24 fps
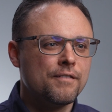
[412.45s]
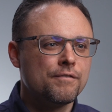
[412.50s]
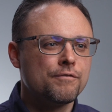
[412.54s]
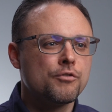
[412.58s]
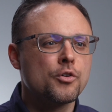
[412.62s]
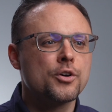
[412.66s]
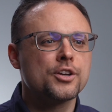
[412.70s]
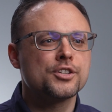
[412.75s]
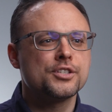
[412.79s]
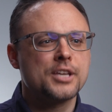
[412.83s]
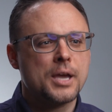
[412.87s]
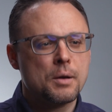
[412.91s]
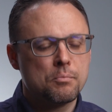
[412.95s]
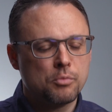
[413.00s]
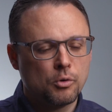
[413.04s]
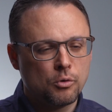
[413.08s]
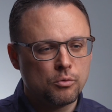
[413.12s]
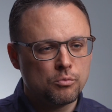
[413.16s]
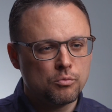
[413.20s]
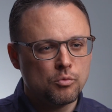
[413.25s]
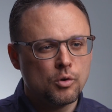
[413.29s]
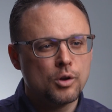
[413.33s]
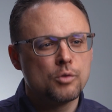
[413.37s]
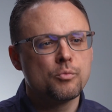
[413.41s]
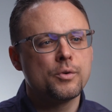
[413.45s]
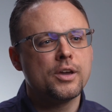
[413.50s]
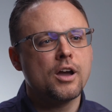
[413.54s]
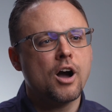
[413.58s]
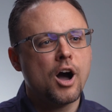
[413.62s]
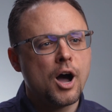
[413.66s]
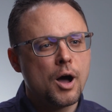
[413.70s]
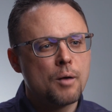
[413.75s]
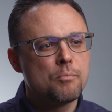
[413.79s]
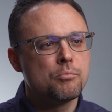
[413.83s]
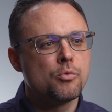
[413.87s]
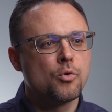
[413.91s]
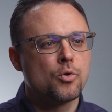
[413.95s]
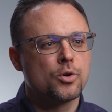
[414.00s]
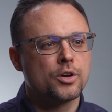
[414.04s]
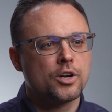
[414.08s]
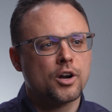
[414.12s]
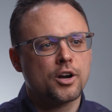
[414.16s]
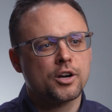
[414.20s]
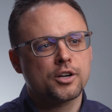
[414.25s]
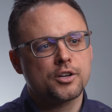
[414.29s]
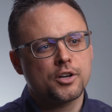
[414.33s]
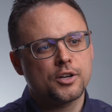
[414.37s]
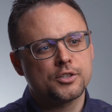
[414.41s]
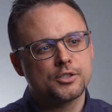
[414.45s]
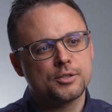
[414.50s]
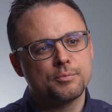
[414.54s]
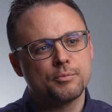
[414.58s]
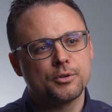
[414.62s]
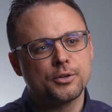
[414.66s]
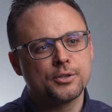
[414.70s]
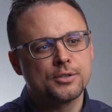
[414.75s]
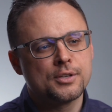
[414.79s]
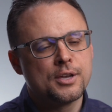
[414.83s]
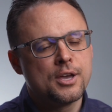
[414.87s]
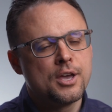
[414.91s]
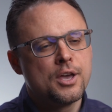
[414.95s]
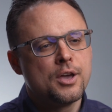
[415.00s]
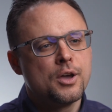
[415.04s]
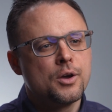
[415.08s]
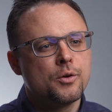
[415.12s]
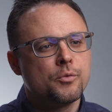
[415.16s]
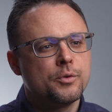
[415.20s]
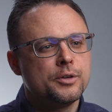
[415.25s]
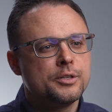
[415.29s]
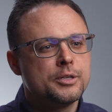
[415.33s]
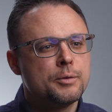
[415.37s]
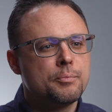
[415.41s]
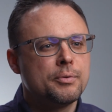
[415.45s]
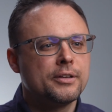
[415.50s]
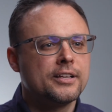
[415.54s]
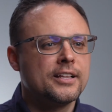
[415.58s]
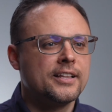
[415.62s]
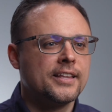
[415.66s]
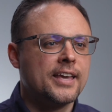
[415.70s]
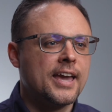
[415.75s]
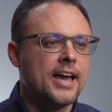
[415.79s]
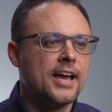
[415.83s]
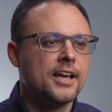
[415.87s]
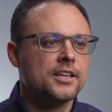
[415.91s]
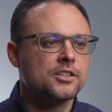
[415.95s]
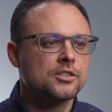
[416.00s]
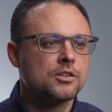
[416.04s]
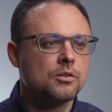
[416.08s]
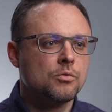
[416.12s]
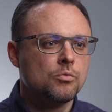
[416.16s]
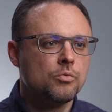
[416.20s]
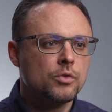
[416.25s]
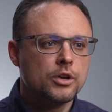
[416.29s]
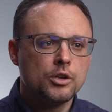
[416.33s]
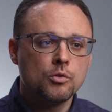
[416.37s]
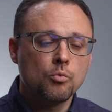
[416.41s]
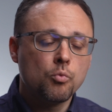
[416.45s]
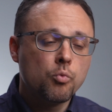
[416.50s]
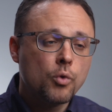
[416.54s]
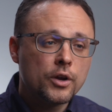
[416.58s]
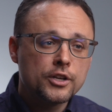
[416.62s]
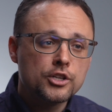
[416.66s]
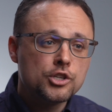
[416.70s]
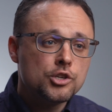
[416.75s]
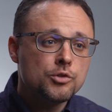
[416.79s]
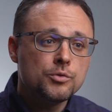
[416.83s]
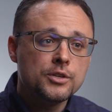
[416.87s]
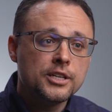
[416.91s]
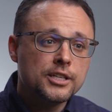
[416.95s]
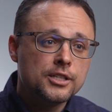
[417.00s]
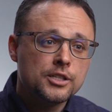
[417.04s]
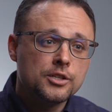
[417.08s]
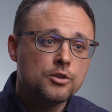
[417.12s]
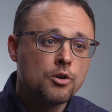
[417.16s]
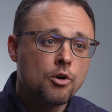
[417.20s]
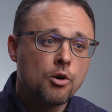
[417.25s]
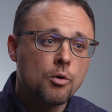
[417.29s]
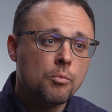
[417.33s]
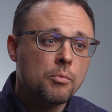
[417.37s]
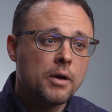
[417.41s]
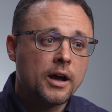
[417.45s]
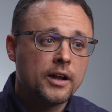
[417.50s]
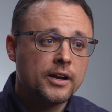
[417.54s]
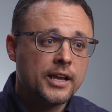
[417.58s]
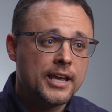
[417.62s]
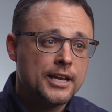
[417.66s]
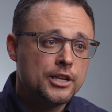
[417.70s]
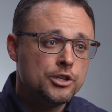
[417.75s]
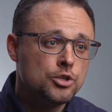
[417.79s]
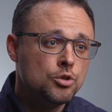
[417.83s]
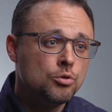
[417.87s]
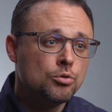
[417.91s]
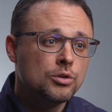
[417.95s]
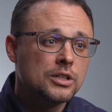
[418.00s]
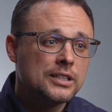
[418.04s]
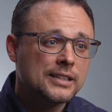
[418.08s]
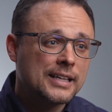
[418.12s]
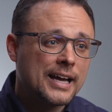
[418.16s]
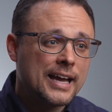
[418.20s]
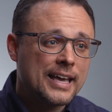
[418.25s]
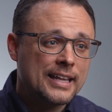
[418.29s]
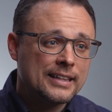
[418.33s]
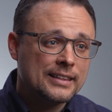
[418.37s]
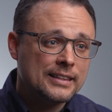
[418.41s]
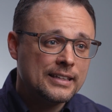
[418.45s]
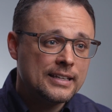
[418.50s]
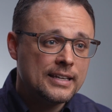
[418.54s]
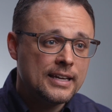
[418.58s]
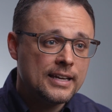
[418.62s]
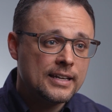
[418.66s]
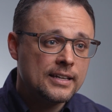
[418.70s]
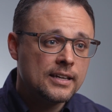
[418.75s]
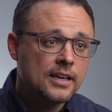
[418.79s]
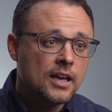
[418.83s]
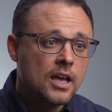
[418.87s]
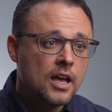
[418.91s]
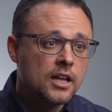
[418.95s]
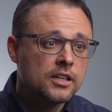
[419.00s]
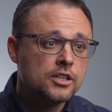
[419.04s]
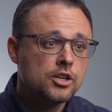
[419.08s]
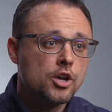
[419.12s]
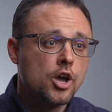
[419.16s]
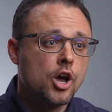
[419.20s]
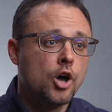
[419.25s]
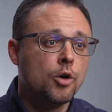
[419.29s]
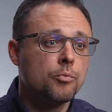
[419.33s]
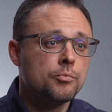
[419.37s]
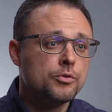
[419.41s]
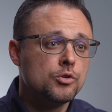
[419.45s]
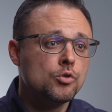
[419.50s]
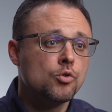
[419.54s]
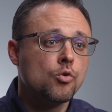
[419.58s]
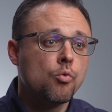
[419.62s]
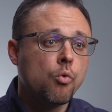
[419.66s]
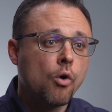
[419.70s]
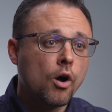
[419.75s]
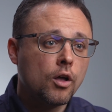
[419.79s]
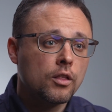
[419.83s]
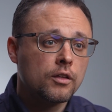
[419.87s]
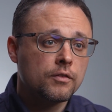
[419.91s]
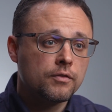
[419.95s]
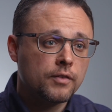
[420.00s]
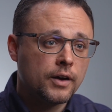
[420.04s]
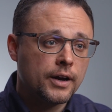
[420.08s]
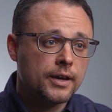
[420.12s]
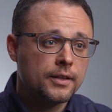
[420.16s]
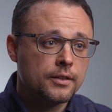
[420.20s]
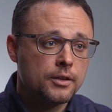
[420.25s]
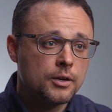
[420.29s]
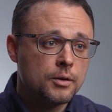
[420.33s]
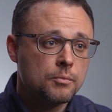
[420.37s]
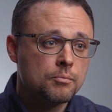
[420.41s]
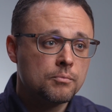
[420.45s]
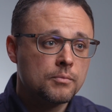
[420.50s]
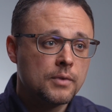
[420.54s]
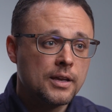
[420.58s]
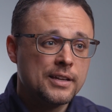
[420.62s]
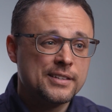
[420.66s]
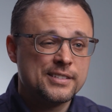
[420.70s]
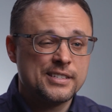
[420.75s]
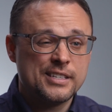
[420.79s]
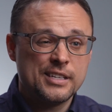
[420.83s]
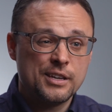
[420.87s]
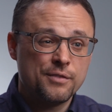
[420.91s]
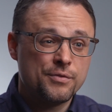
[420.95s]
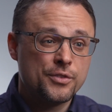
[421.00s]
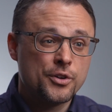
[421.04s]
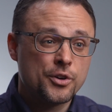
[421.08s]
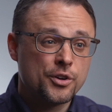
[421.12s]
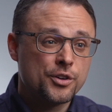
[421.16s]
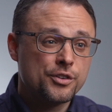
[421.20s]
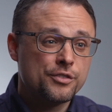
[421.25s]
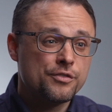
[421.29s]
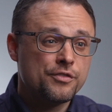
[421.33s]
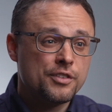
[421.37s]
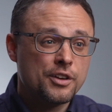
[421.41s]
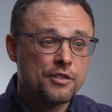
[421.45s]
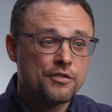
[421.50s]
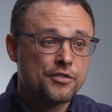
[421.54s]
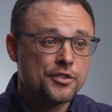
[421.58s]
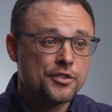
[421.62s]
For example, when we onboard our customers, we typically ask, what do you need to know about a new client lead to help you qualify them and see if they're a good fit